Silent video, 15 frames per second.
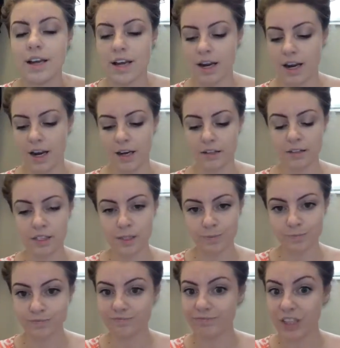and
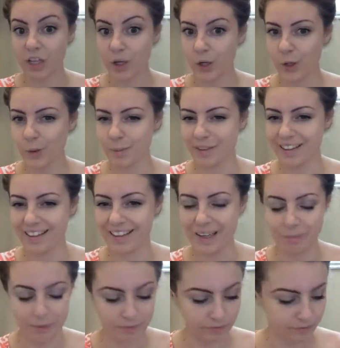open it
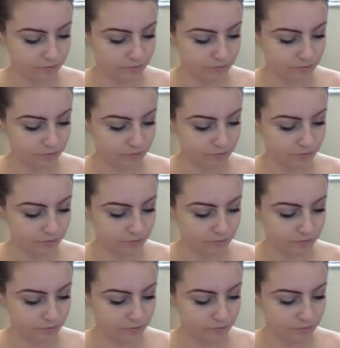up.